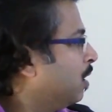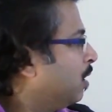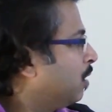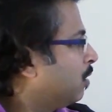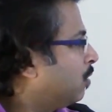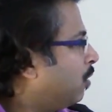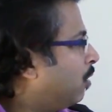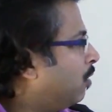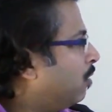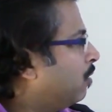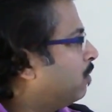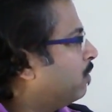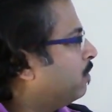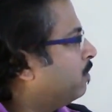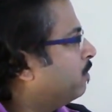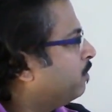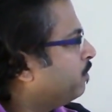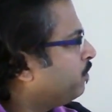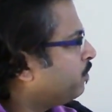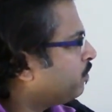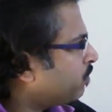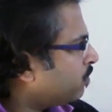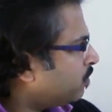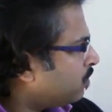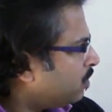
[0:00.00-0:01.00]

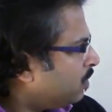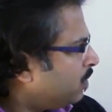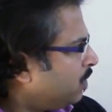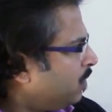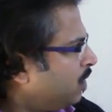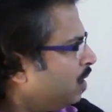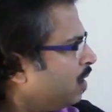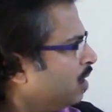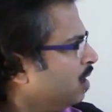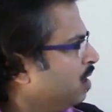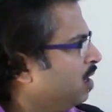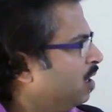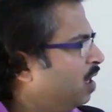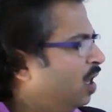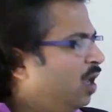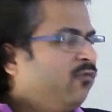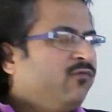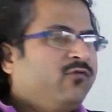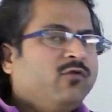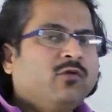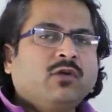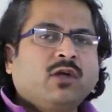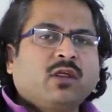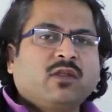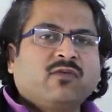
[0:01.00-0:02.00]
So,
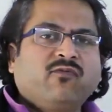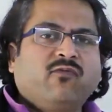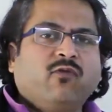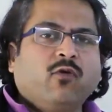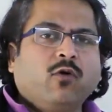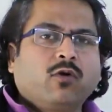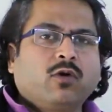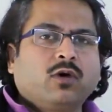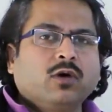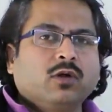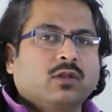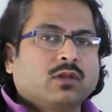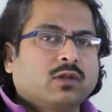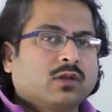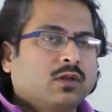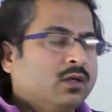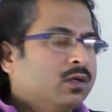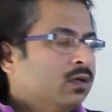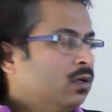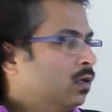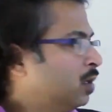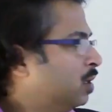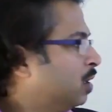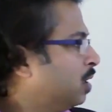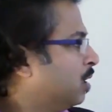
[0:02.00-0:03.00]
if you just
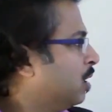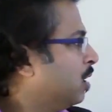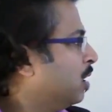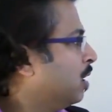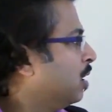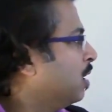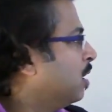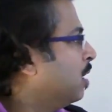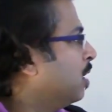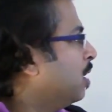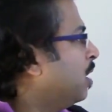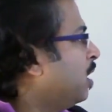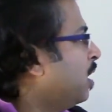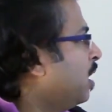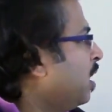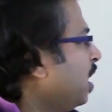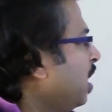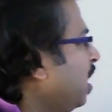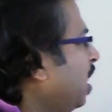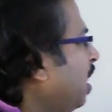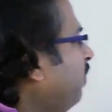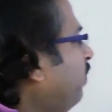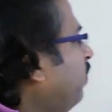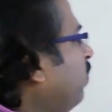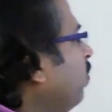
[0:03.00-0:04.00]
focus,
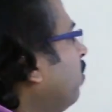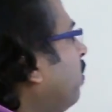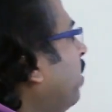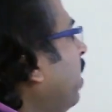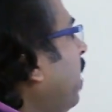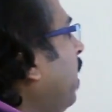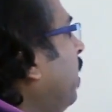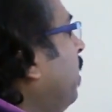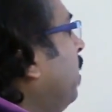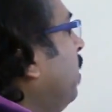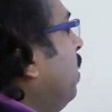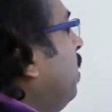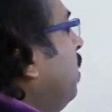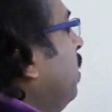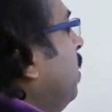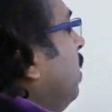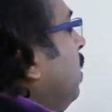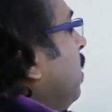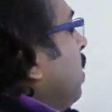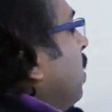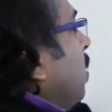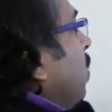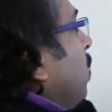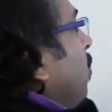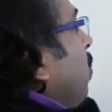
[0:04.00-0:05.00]
if you can
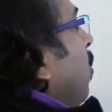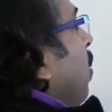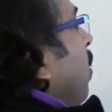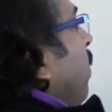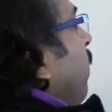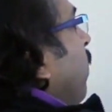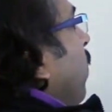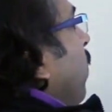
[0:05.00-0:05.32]
go